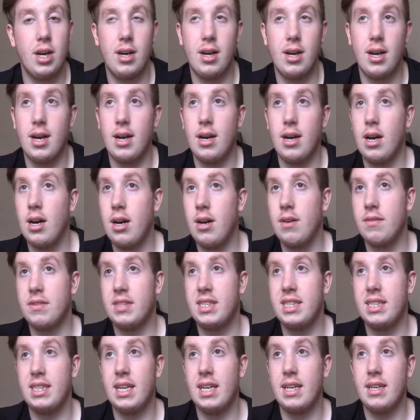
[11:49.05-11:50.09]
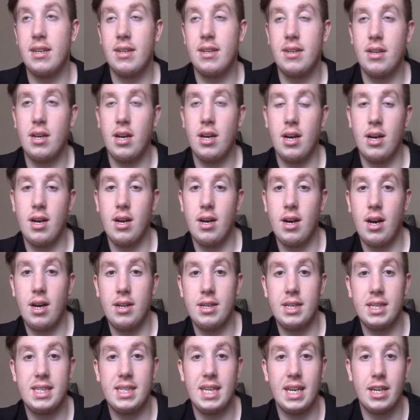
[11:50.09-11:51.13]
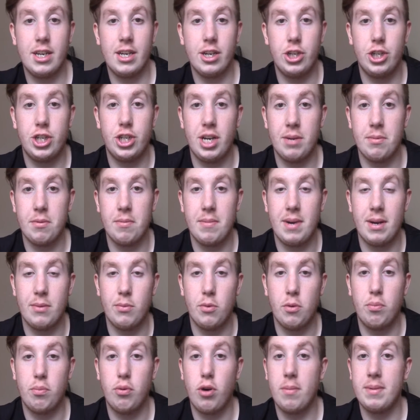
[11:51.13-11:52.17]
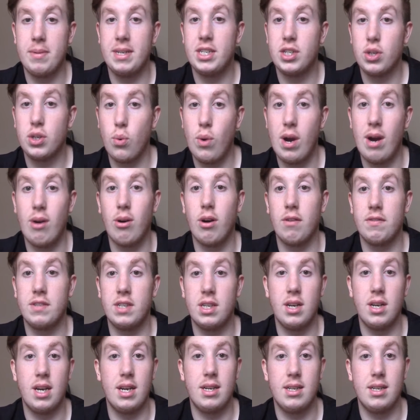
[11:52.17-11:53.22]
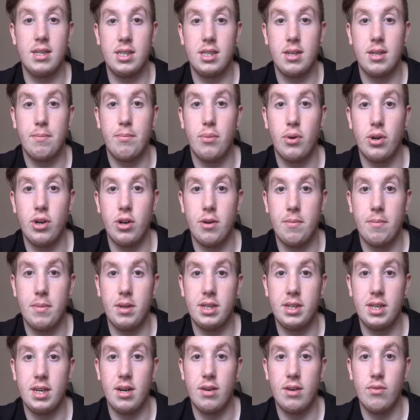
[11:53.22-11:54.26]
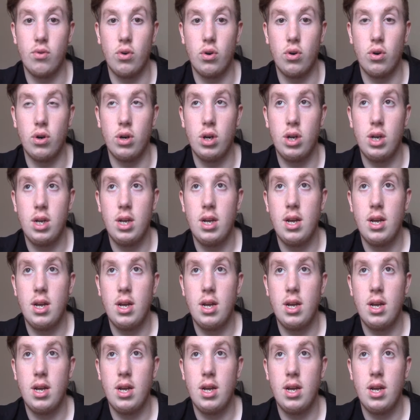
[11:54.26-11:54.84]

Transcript: Obviously, that Undertaker and Shane McMahon will probably square off tonight at some point on Monday Night Raw.